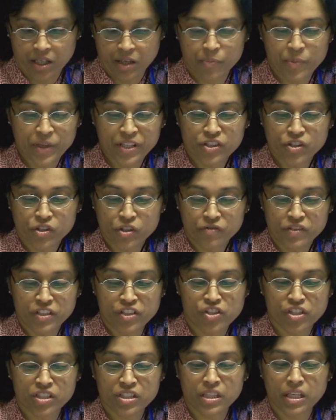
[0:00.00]
presence of
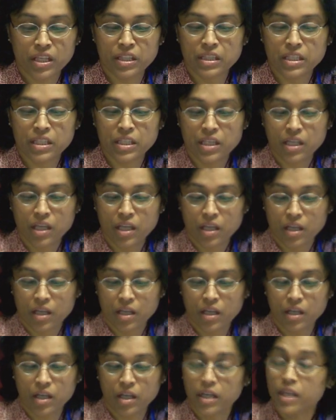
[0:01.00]
teachers in the
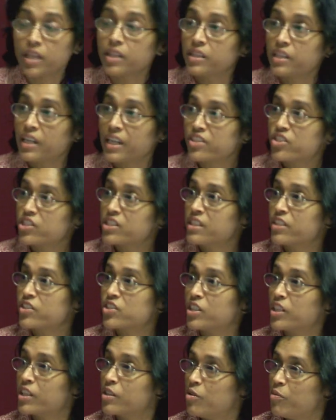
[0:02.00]

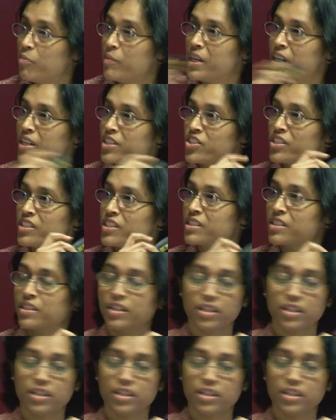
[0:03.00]
legislature. May I just,